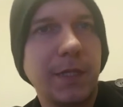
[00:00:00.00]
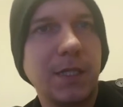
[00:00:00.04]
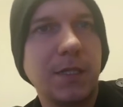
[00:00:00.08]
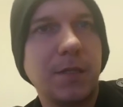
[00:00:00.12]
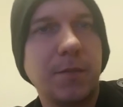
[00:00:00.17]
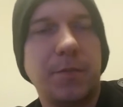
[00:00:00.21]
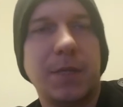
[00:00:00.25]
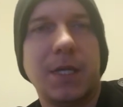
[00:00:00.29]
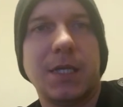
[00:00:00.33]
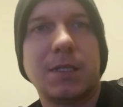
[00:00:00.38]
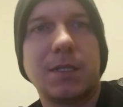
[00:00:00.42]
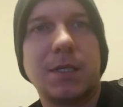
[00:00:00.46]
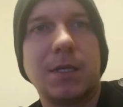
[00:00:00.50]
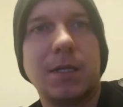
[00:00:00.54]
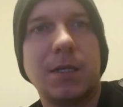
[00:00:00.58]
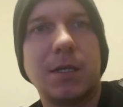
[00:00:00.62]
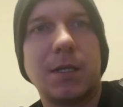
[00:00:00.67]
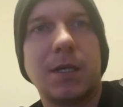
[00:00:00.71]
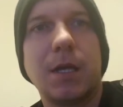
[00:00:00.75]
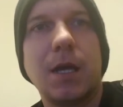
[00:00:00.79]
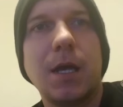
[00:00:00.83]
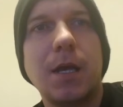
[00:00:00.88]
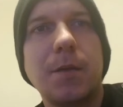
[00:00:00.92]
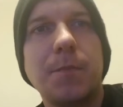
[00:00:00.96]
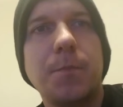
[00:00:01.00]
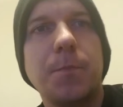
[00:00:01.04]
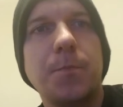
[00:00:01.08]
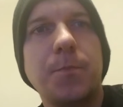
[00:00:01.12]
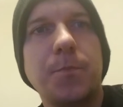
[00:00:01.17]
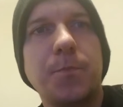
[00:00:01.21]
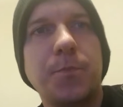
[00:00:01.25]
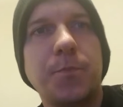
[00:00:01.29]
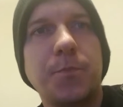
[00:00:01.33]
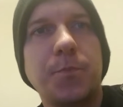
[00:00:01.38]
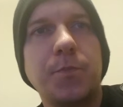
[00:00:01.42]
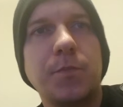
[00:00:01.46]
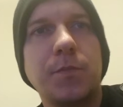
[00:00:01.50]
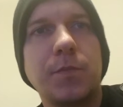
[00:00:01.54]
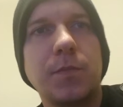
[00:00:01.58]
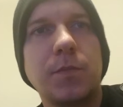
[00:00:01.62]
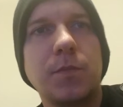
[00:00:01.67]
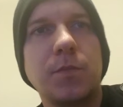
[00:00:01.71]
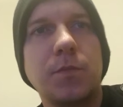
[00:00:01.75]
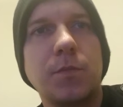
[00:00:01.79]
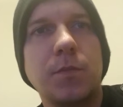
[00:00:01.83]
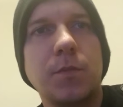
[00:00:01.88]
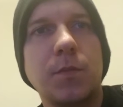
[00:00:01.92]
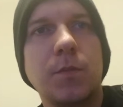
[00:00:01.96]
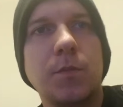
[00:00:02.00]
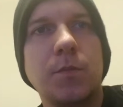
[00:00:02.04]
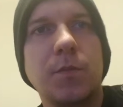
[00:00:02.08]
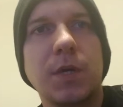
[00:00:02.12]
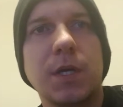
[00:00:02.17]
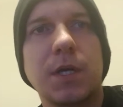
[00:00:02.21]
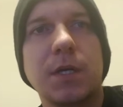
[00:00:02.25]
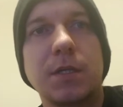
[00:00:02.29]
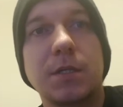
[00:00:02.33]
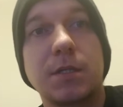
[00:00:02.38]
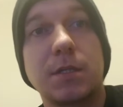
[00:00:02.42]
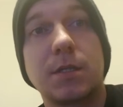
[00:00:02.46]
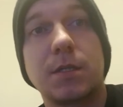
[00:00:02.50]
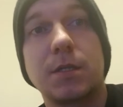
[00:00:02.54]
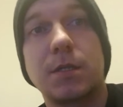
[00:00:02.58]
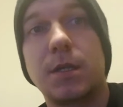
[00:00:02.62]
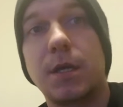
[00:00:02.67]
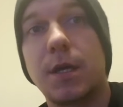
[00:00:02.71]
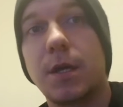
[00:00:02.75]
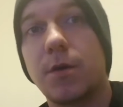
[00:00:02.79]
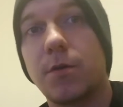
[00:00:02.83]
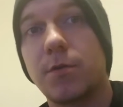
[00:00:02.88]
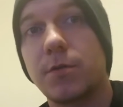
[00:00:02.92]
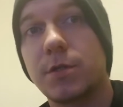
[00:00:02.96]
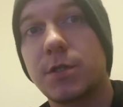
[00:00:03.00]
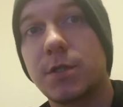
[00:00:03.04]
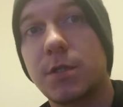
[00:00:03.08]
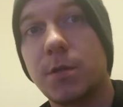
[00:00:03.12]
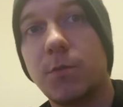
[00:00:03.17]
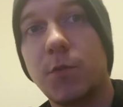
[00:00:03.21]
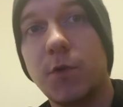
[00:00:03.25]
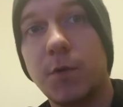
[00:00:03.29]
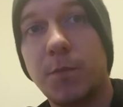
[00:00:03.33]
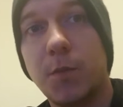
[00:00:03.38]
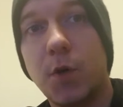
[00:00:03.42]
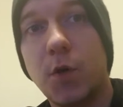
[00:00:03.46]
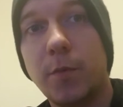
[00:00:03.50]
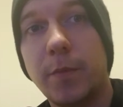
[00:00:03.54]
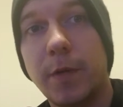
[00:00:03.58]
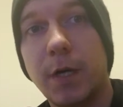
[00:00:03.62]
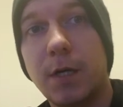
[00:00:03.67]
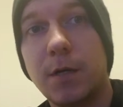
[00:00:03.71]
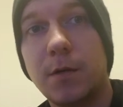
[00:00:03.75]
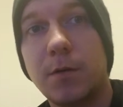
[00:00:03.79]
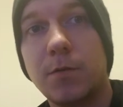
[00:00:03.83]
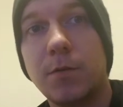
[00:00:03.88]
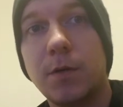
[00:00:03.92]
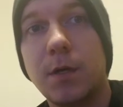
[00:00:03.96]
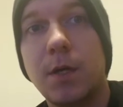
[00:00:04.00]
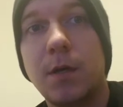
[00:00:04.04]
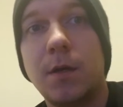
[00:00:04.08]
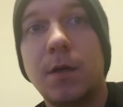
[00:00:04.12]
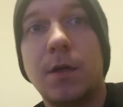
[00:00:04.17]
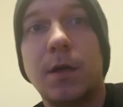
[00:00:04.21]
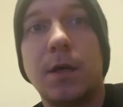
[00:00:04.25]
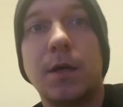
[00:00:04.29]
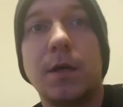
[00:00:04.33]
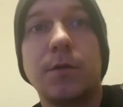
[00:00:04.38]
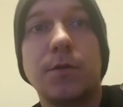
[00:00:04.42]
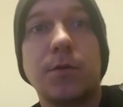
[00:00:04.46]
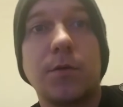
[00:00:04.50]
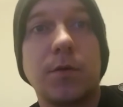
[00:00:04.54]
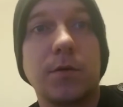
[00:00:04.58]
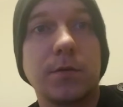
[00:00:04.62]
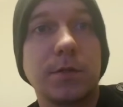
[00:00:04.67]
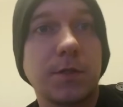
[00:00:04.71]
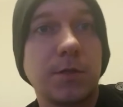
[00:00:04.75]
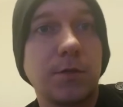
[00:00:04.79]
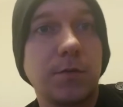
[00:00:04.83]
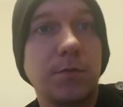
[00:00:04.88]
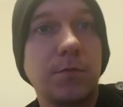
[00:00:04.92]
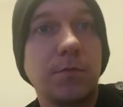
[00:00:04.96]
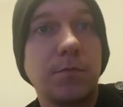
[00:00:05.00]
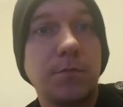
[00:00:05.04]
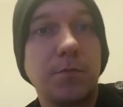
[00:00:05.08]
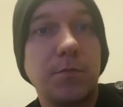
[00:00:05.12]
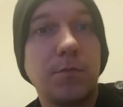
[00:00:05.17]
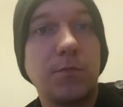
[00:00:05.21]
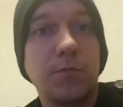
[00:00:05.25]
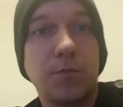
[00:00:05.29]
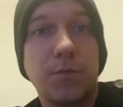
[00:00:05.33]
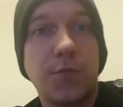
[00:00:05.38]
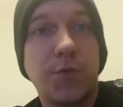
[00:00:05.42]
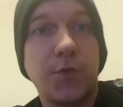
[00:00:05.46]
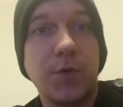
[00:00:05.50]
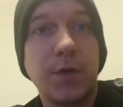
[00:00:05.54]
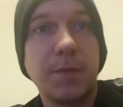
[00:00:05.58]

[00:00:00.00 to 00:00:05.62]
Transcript: the best in the game because they are somewhat mobile and they're also pretty